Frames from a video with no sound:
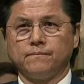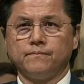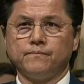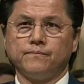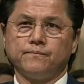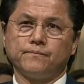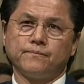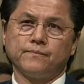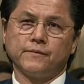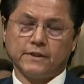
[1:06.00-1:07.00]
all of us
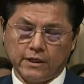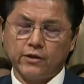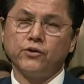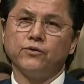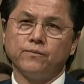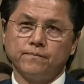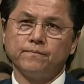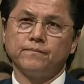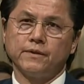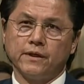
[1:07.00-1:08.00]
here tonight.
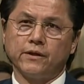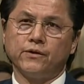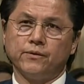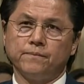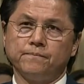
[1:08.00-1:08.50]
So thank you.